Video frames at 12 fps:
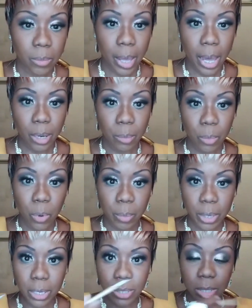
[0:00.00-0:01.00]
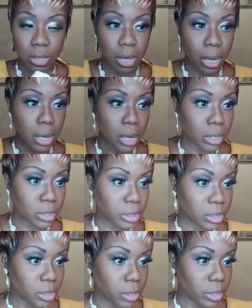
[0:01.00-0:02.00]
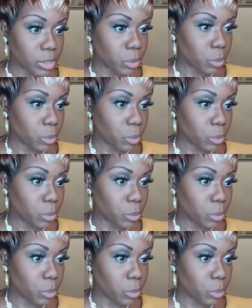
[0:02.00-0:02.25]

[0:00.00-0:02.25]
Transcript: add it more because this eye actually started to